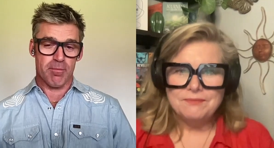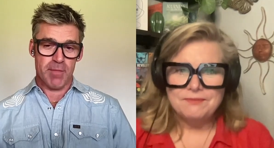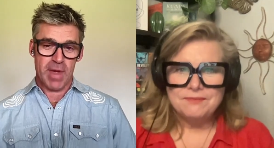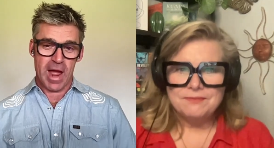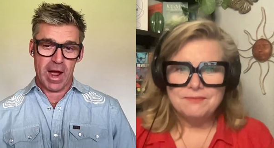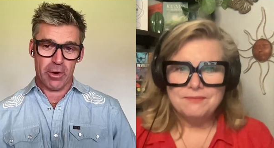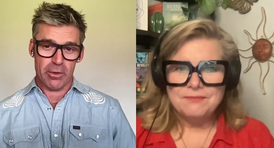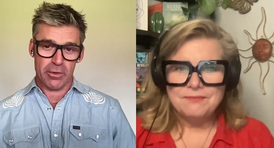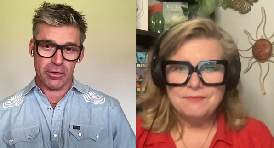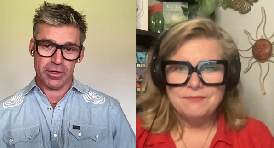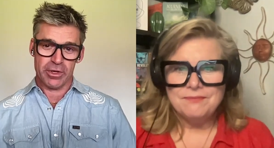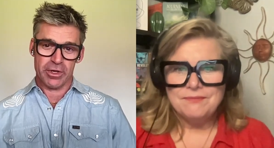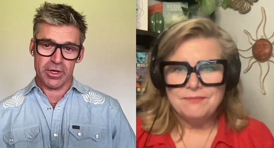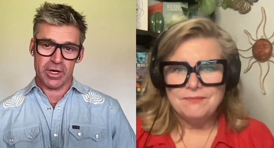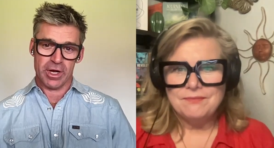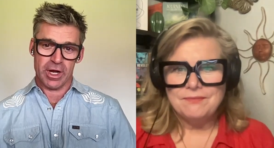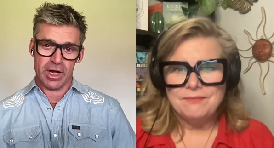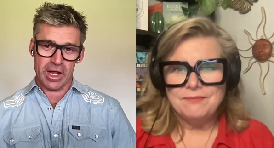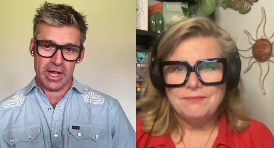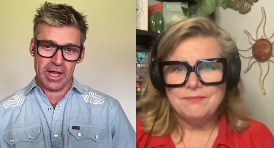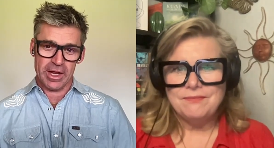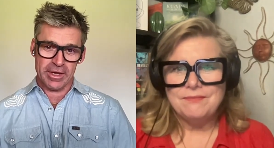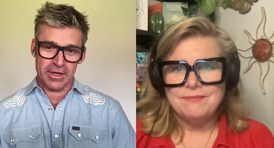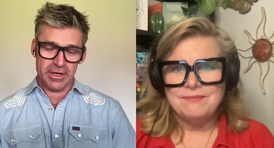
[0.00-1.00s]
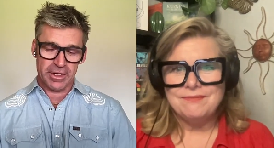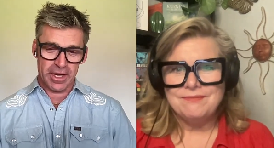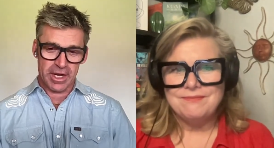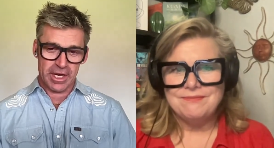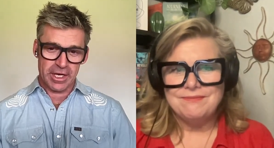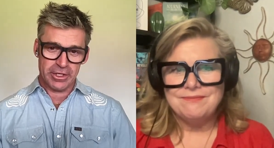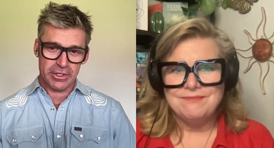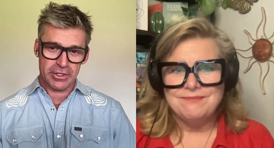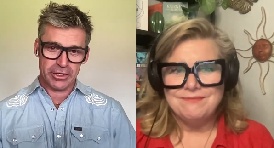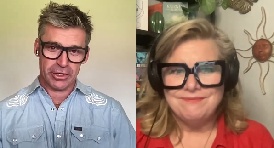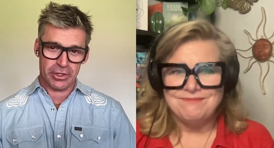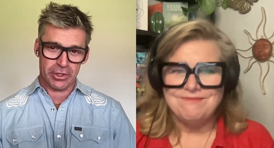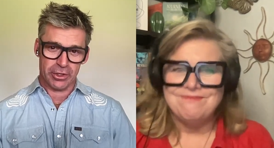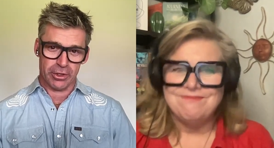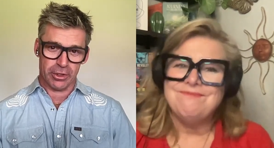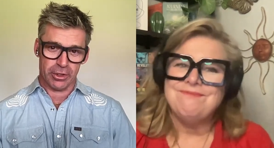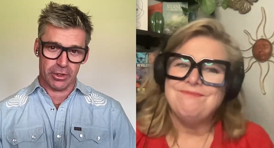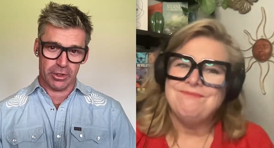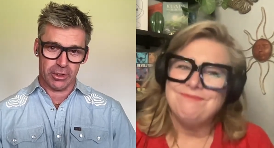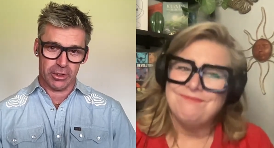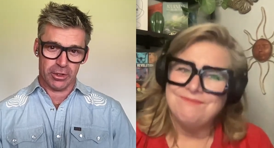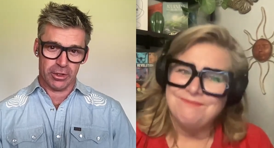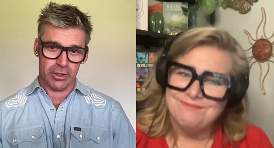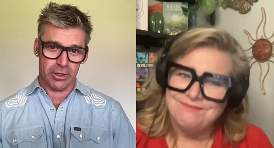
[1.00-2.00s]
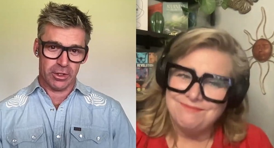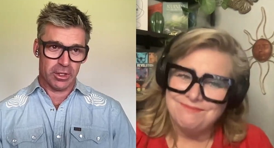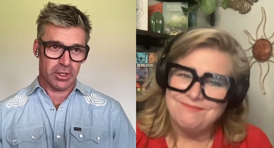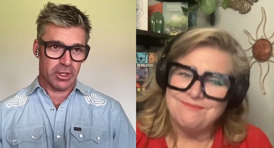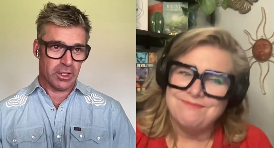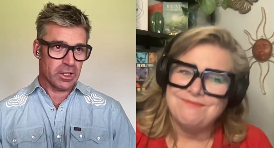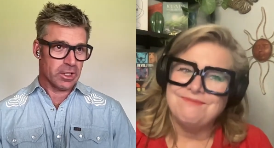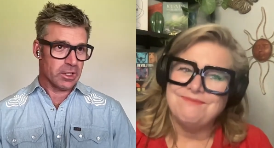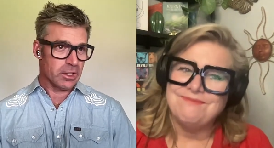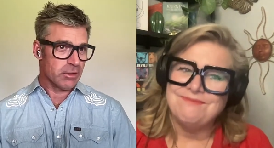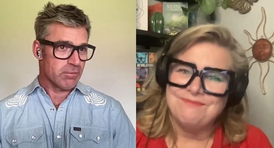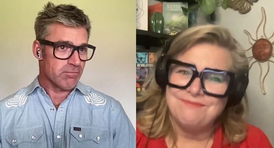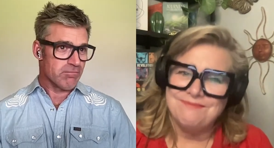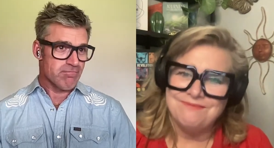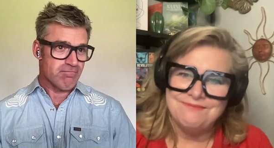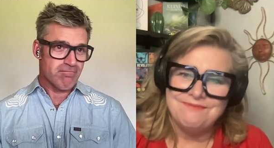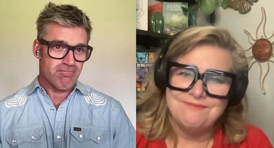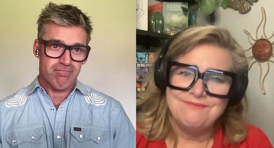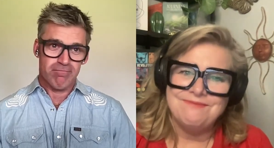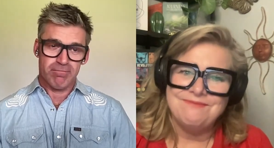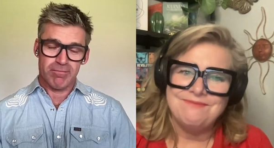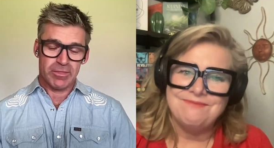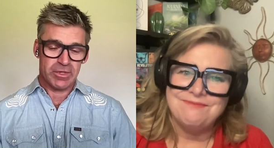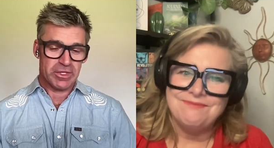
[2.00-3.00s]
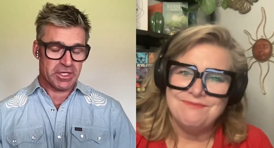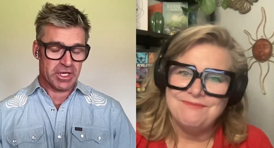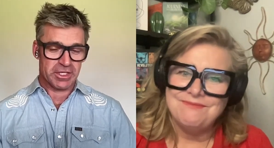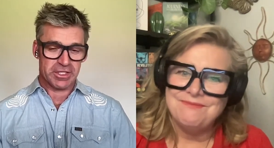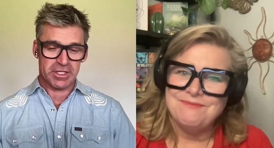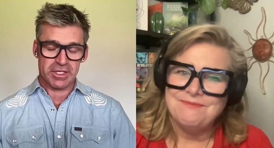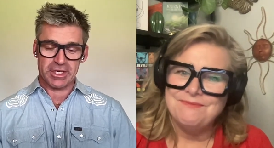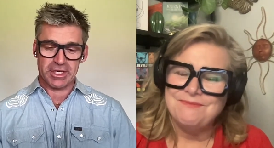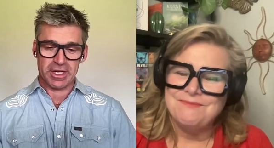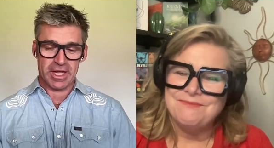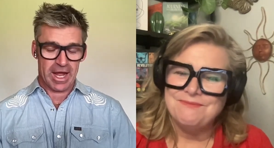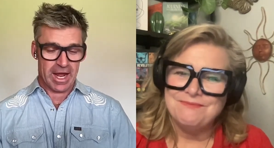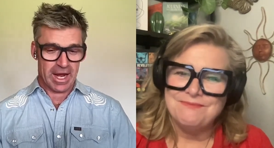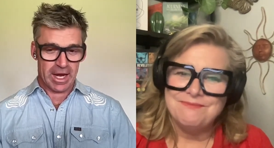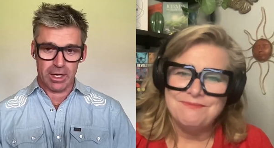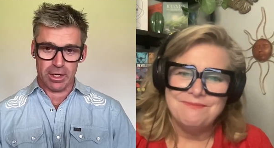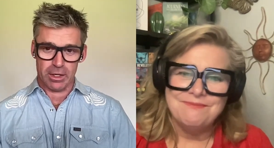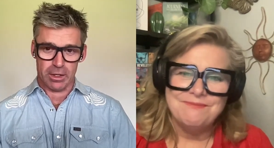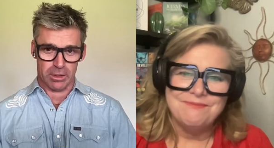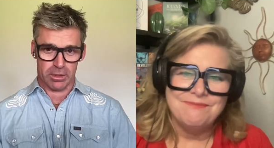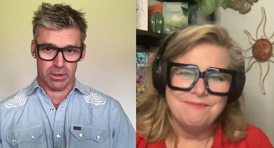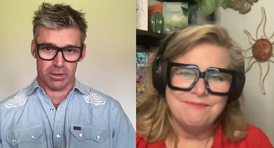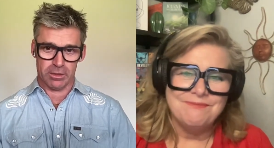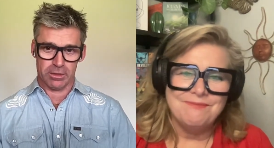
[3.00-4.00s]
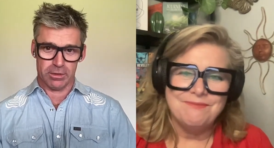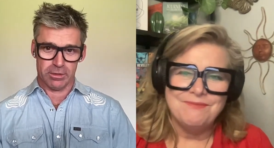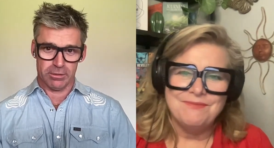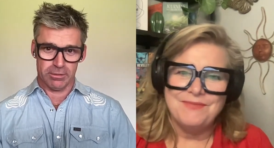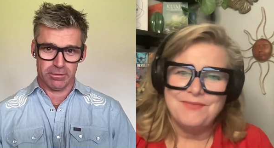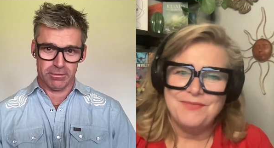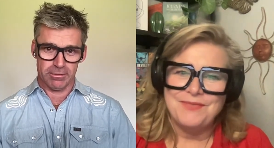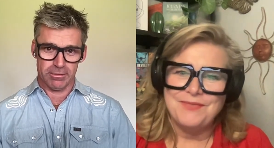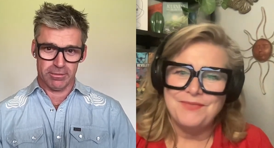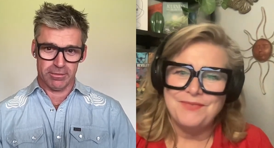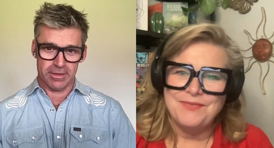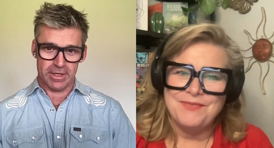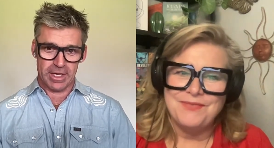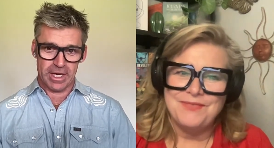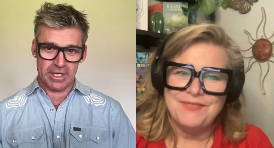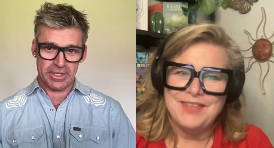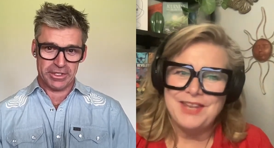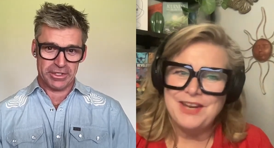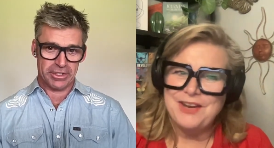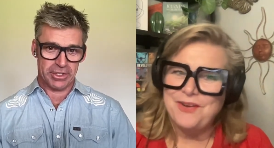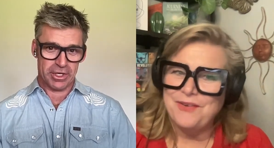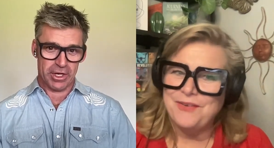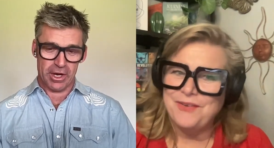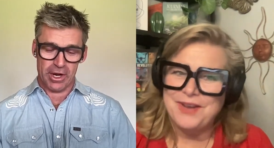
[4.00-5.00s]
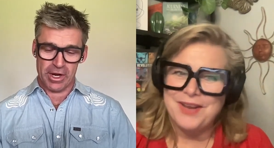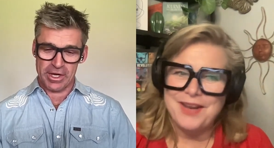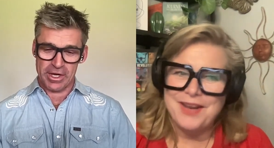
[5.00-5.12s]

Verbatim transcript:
Speaker 1: the mountain and nature doesn't care. It